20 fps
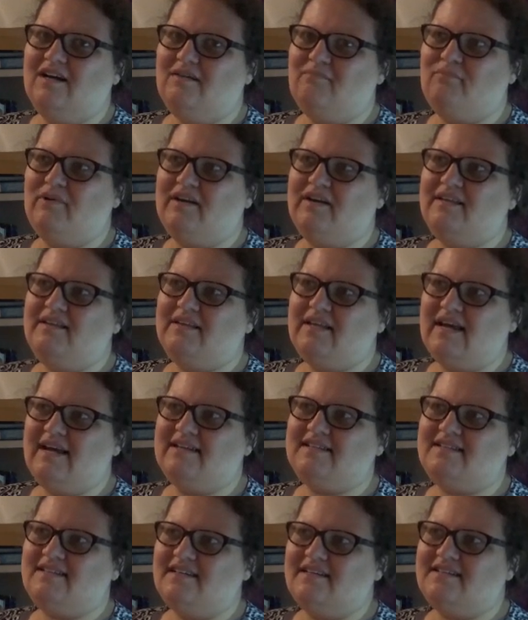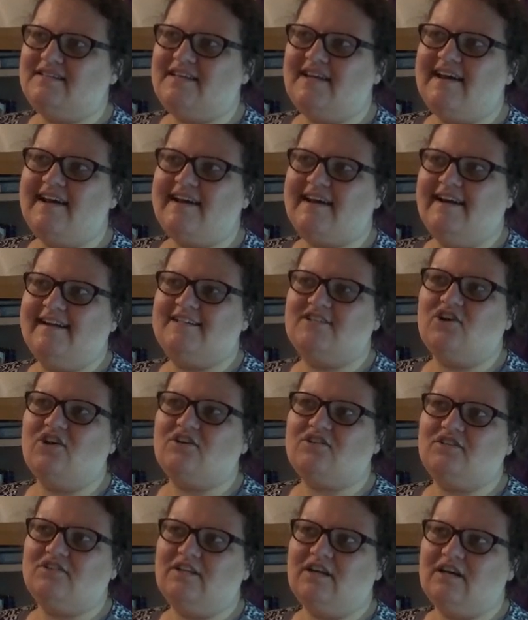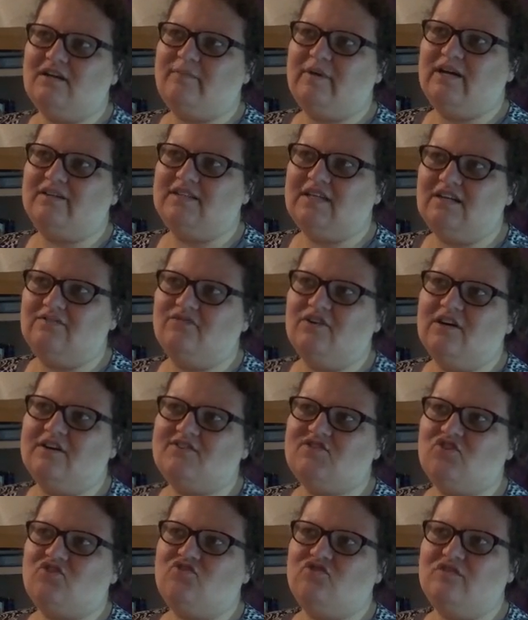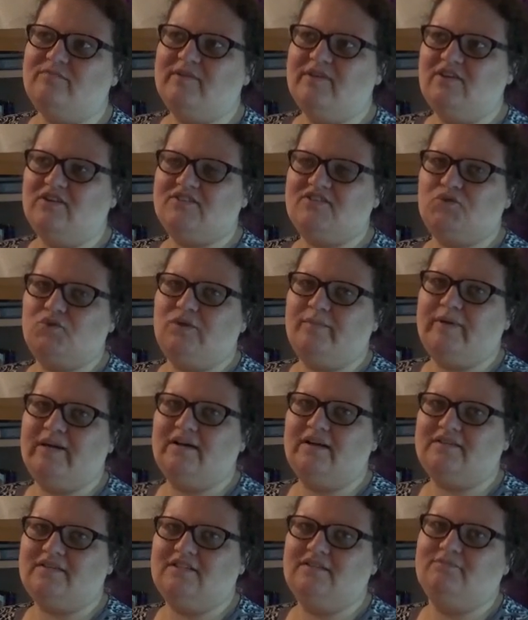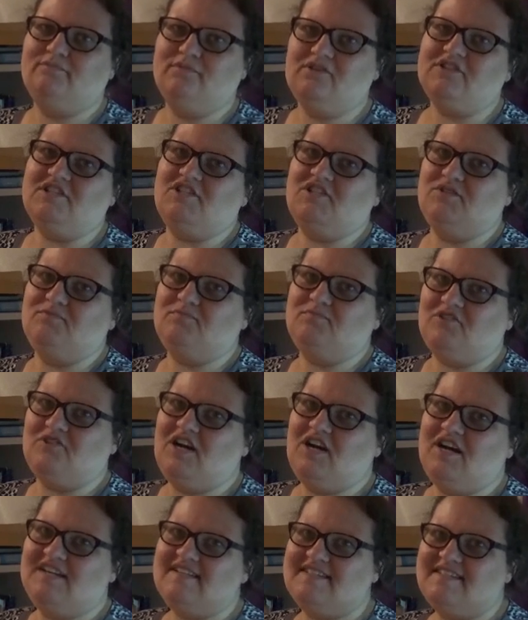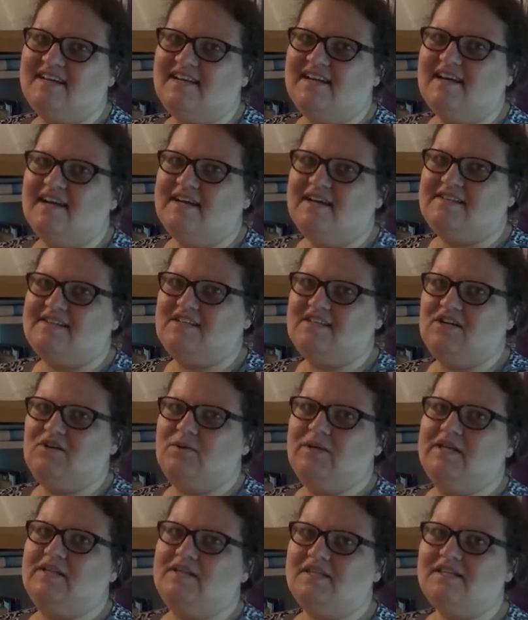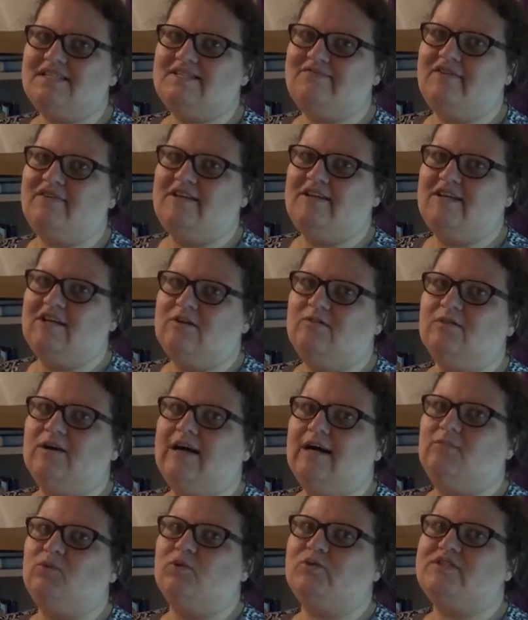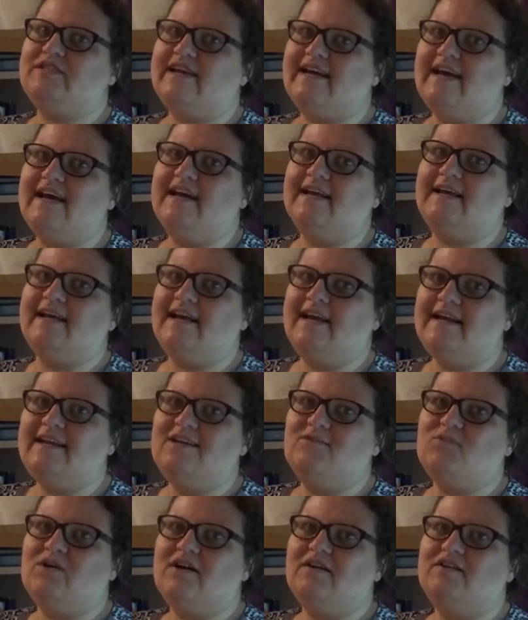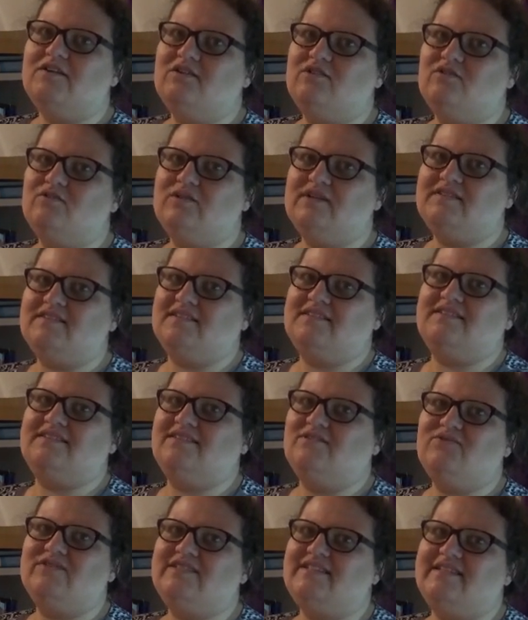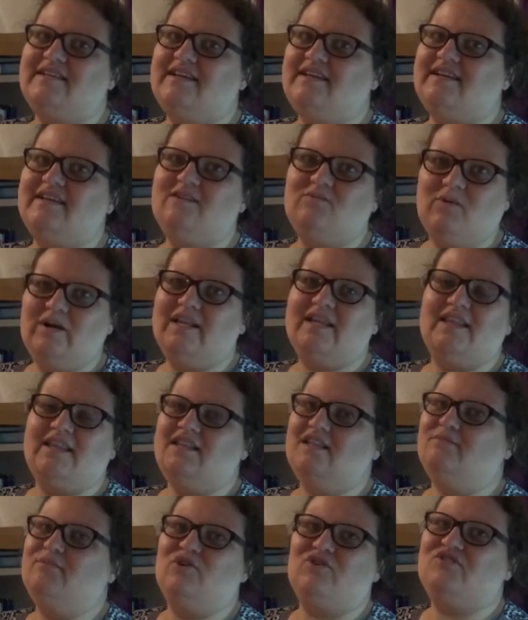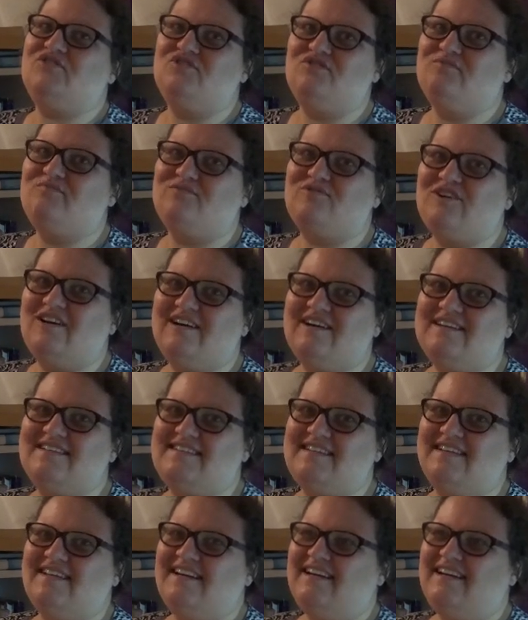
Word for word: but in that uh, tag, I talked a lot about that Voxer group and also about the BookTube Prize. So in this video, I will tag anyone who is associated with the BookTube Prize.